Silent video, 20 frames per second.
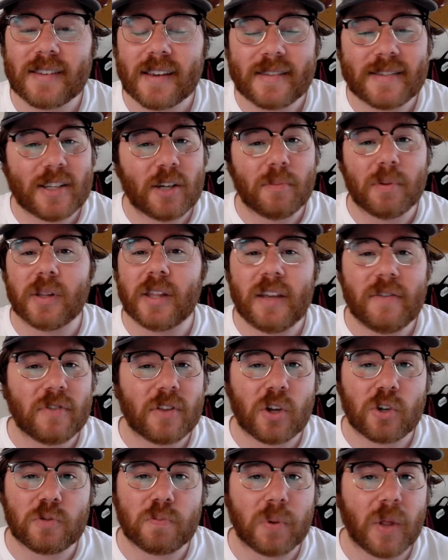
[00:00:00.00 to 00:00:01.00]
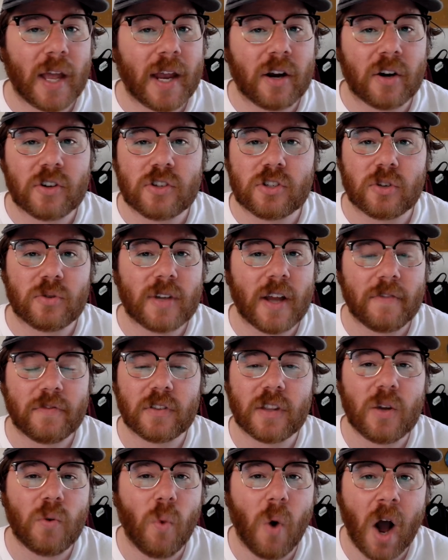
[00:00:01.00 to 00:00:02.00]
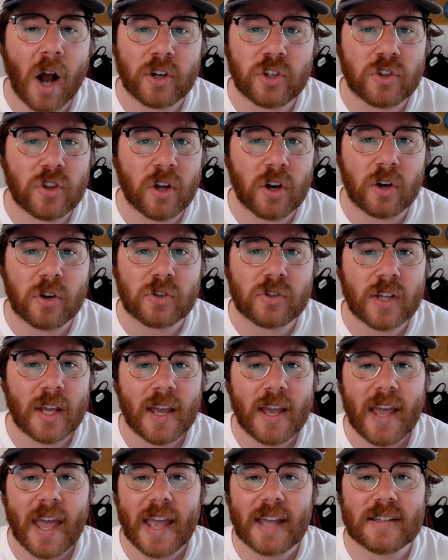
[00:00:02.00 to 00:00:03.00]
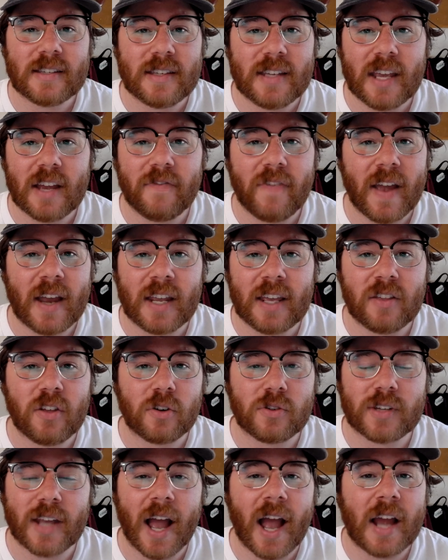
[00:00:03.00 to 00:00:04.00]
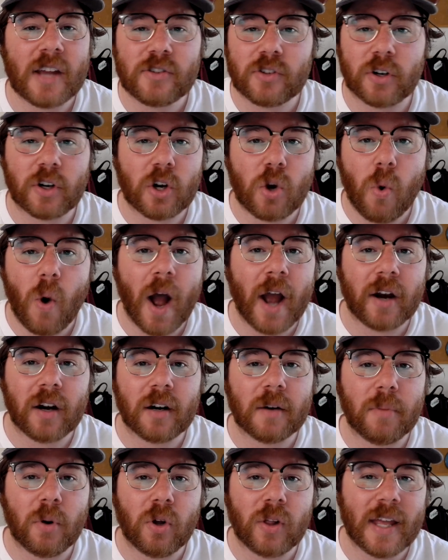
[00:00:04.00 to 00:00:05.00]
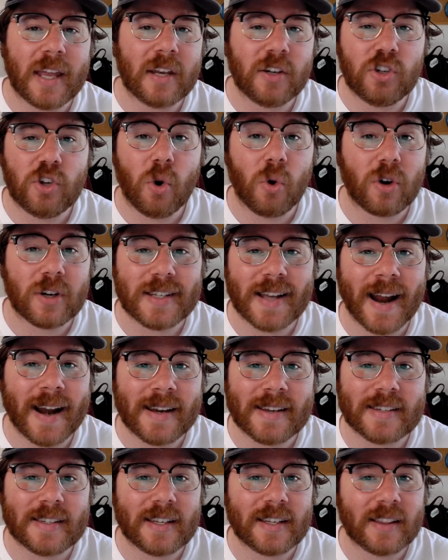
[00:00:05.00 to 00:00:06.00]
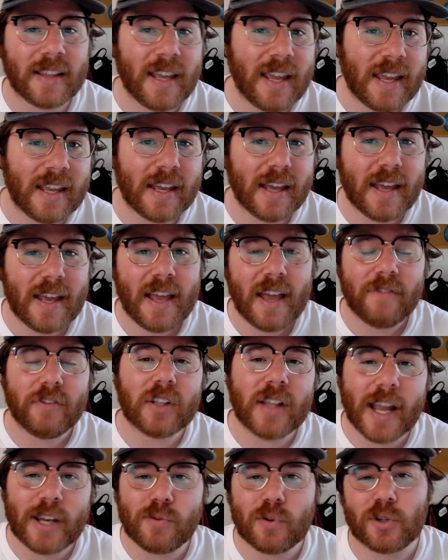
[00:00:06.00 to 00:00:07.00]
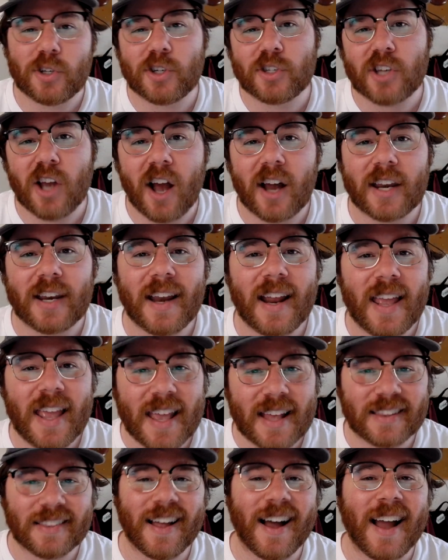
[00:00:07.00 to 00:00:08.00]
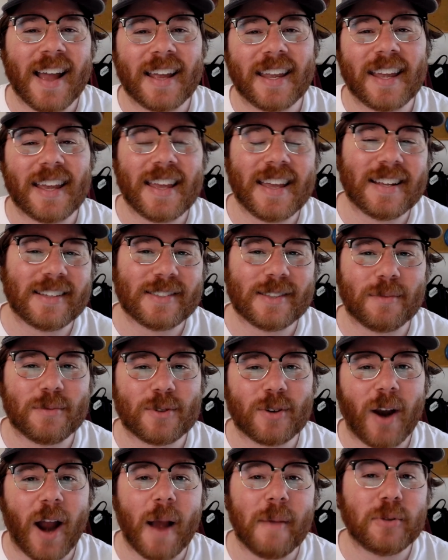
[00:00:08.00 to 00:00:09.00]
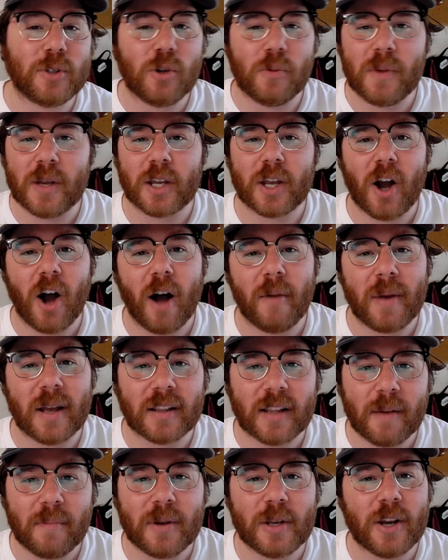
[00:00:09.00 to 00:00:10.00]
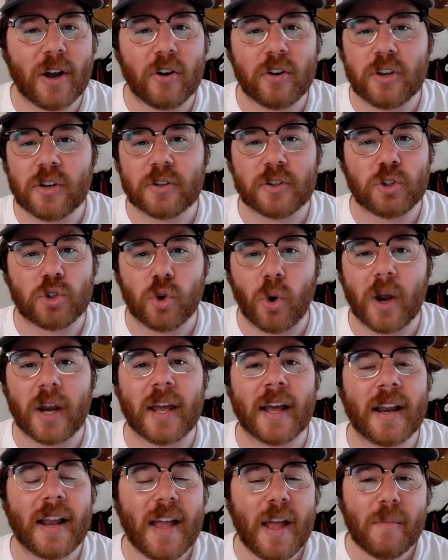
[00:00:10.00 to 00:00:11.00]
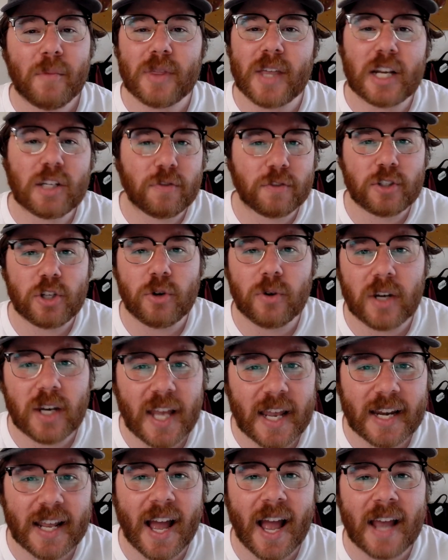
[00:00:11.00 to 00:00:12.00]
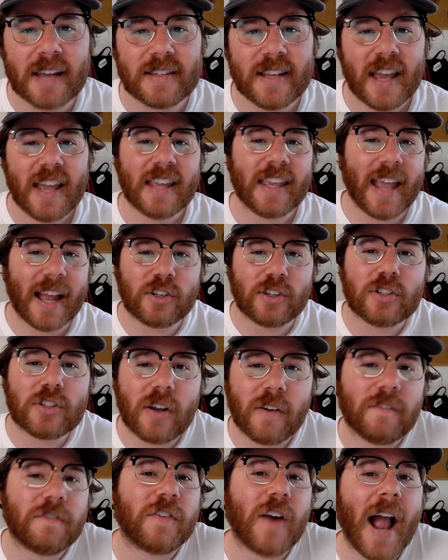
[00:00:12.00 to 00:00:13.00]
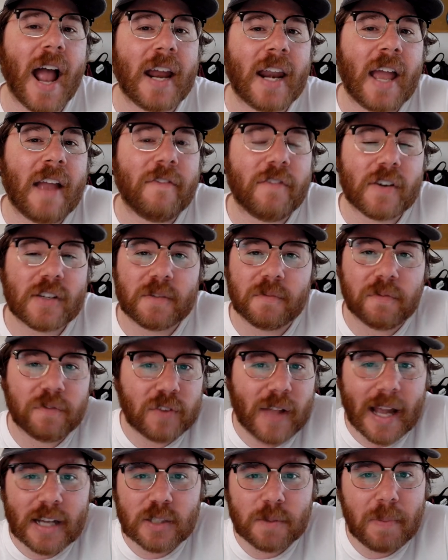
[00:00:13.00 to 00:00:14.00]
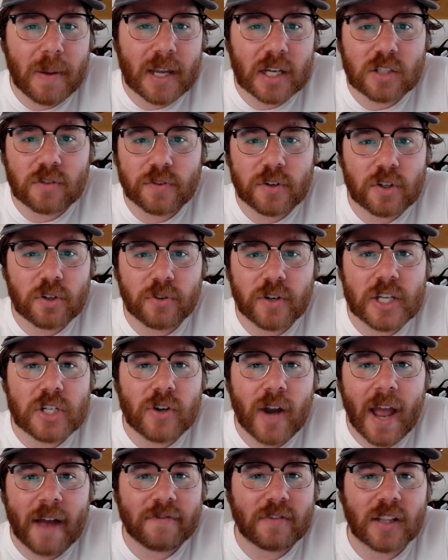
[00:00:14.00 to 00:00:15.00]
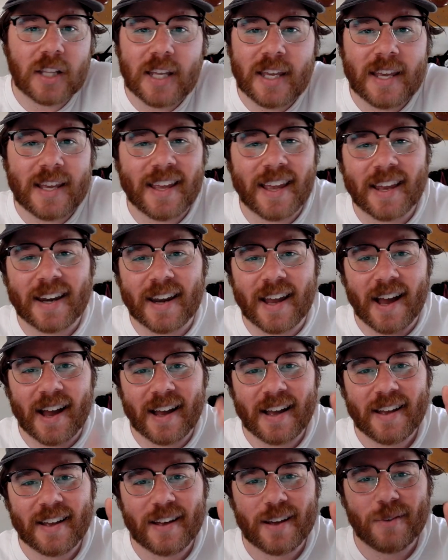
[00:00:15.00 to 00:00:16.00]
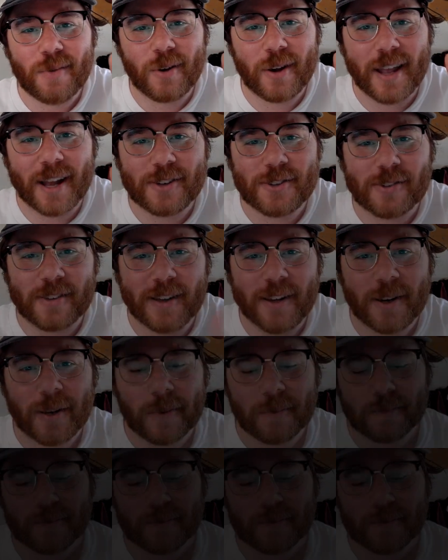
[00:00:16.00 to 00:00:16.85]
I still believe in those players, so definitely watch those and see if any of those guys are acquirable in your Dynasty League. If you liked what you saw today, hit like, hit subscribe, shoot me a comment, let me know you enjoyed it. Thanks for tuning in, guys. Catch us on Friday for some flex picks for your redraft league, and uh, We'll catch you later.